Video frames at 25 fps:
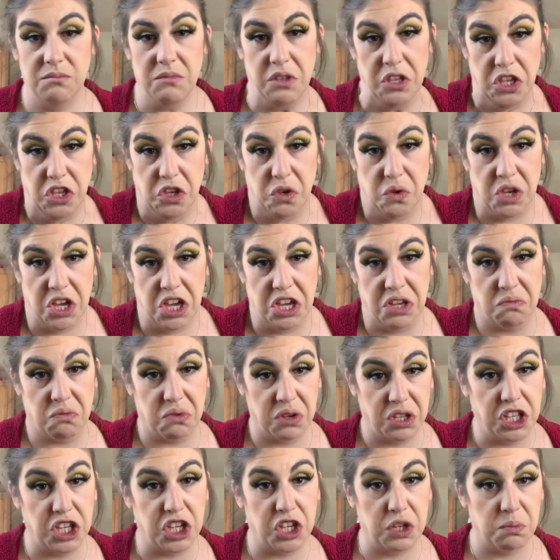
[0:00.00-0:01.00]
you get
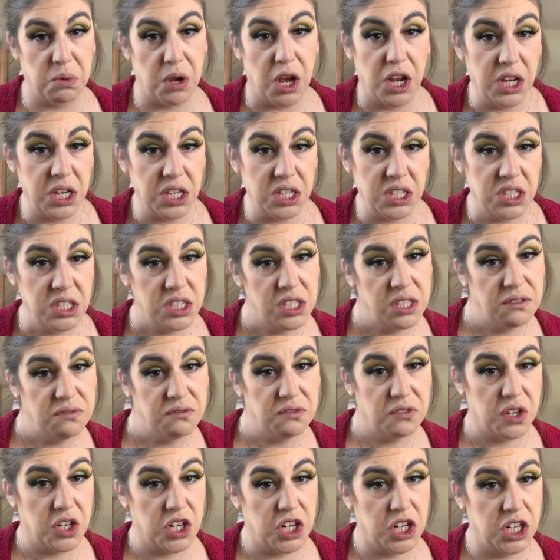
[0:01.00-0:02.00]
really good products
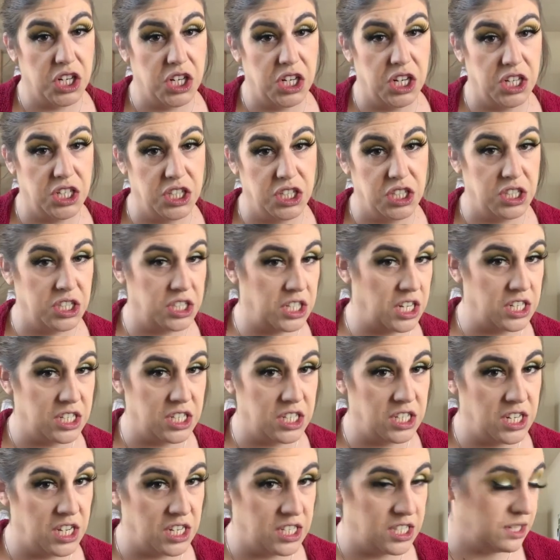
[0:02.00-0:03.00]
you get
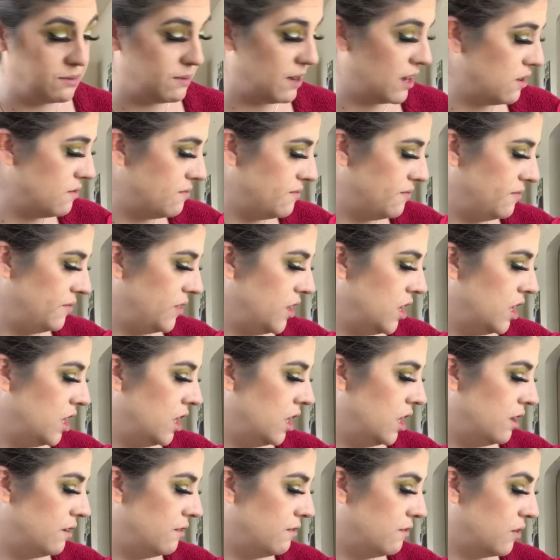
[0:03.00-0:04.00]
to test them out
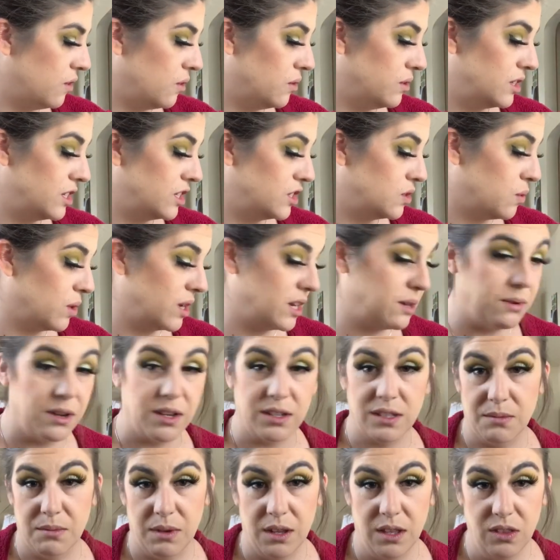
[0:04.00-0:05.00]
for only
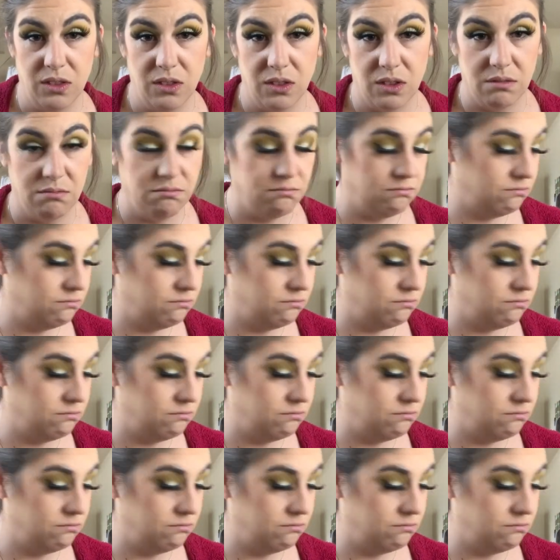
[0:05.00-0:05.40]
$20 a month.